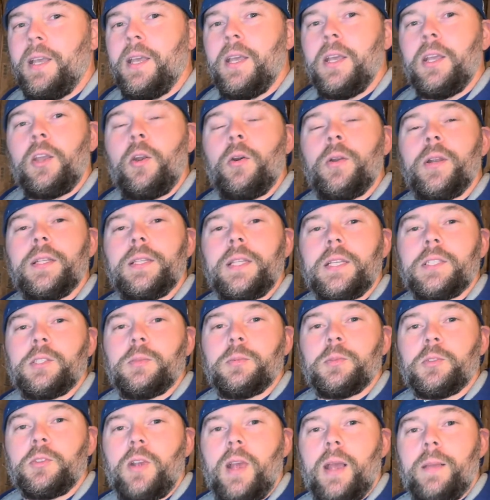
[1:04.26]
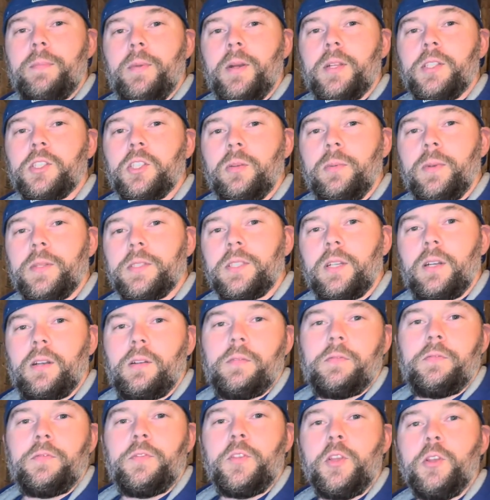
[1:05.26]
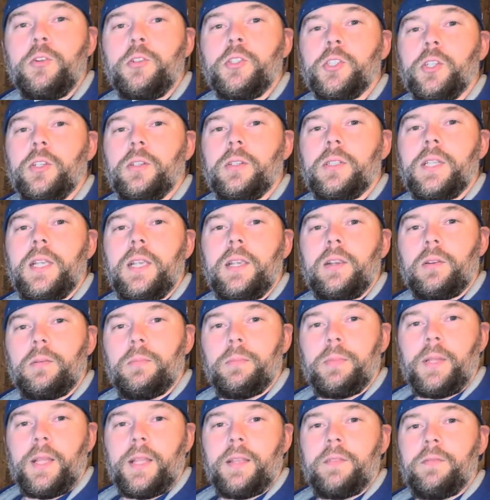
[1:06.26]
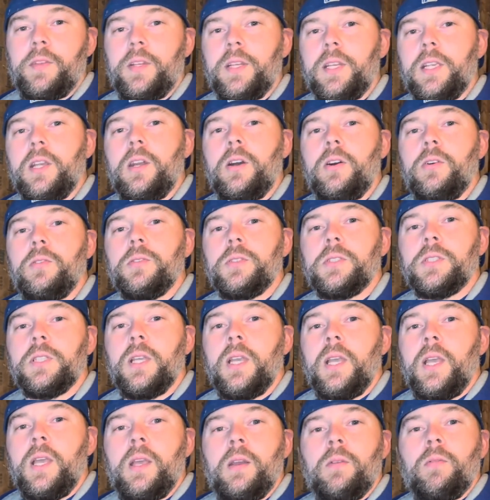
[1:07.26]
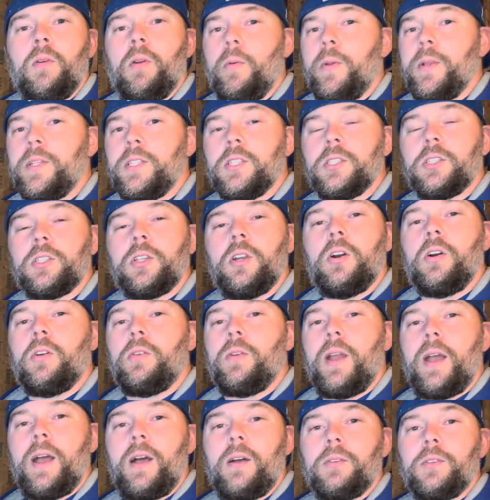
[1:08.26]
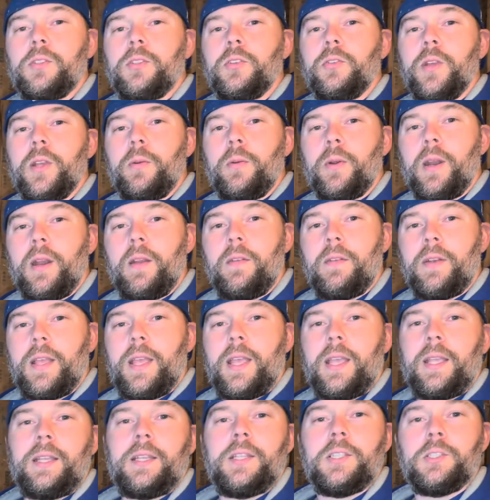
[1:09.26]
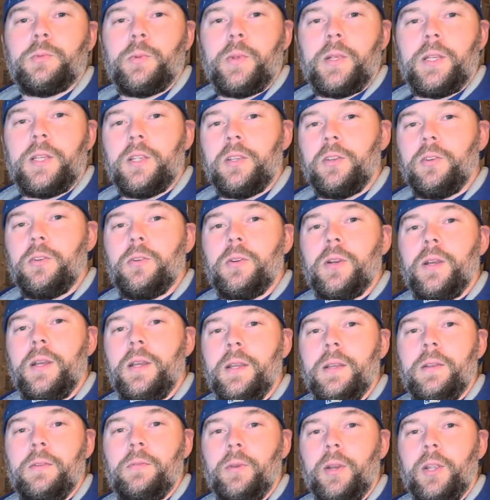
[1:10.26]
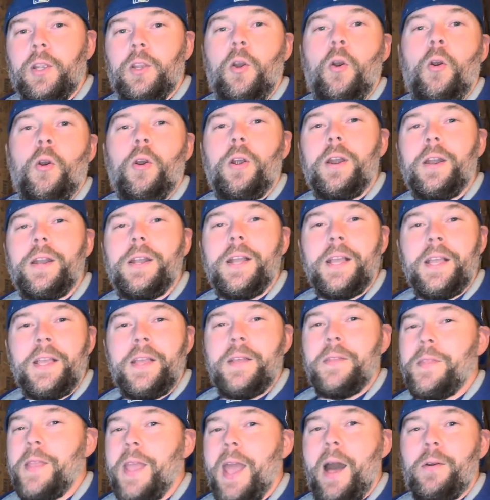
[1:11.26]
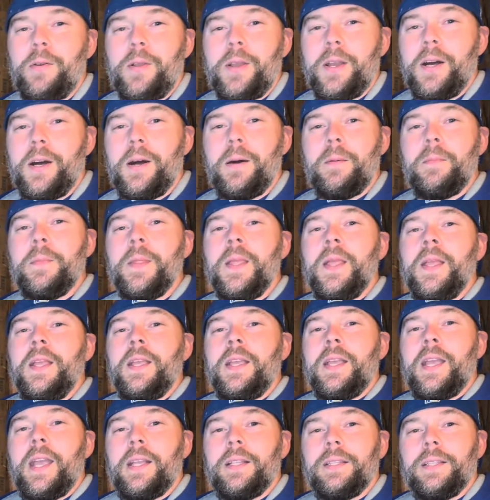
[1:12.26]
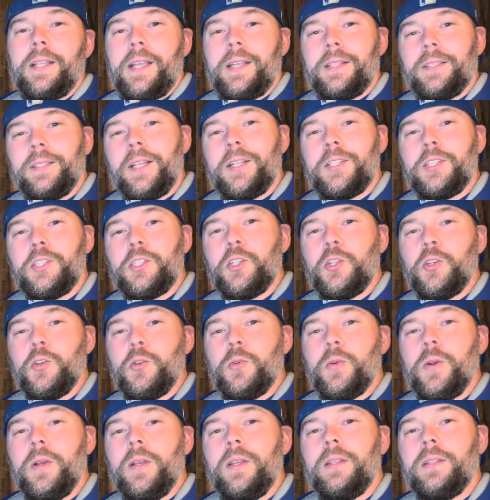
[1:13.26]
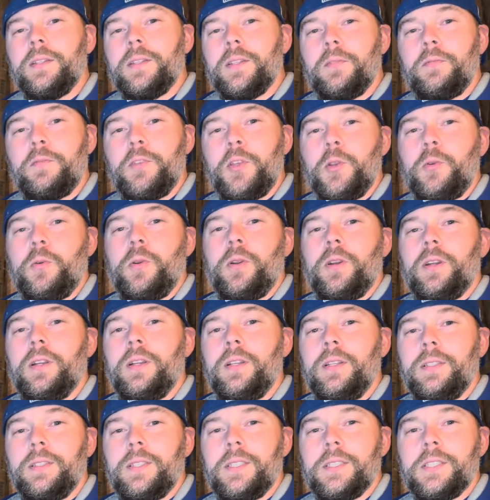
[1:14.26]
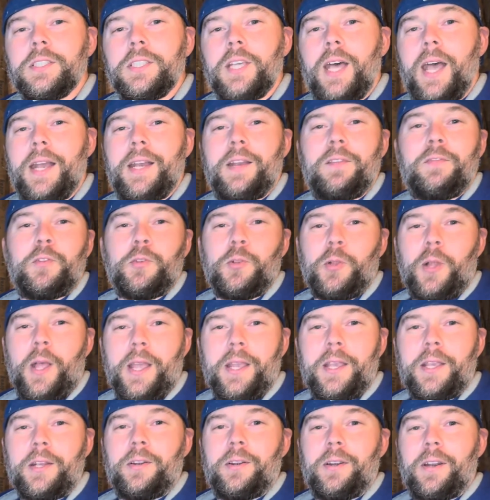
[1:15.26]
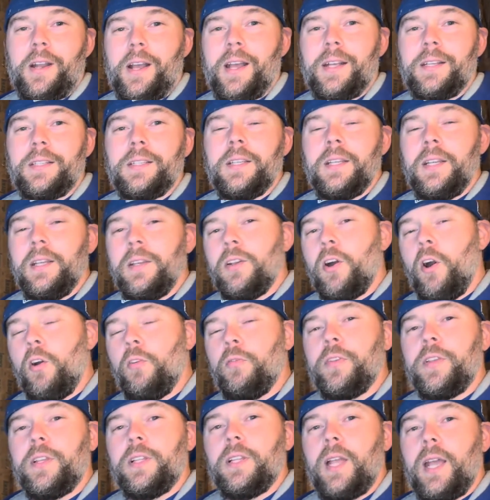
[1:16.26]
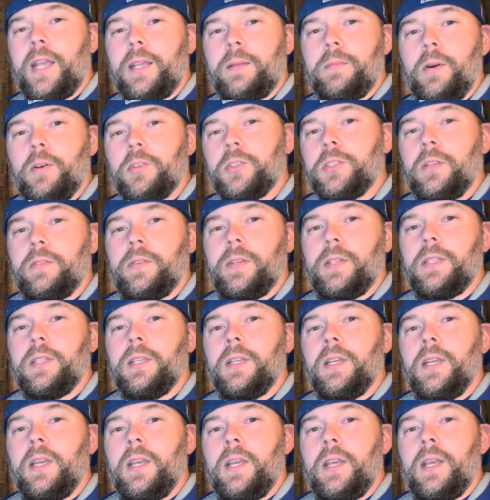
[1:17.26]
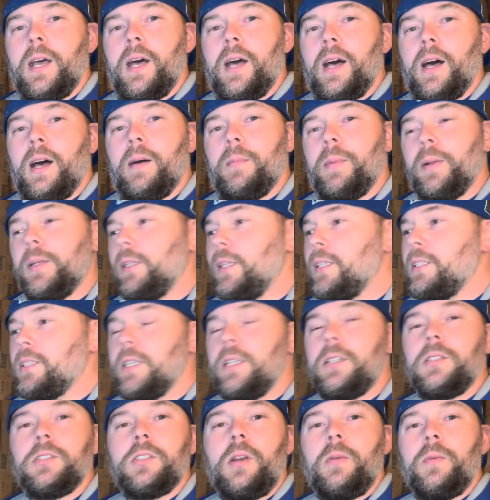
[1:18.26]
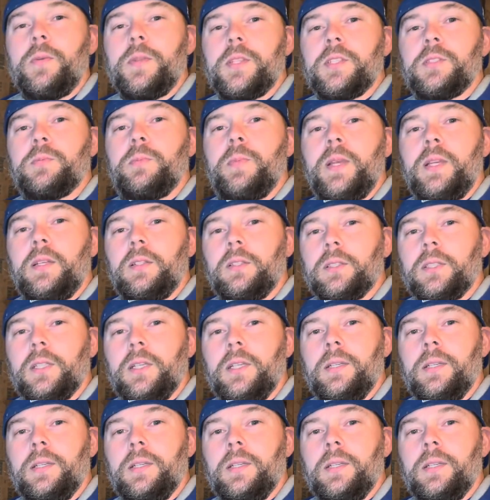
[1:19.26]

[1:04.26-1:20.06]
Go and hit that subscribe button so you don't miss out on future Tinker and Play videos where we just go around doing whatever the heck it is we do, record the outcome, and let you, the viewer, decide if you like it or not. Hopefully you like most of it. But let's get started with this build.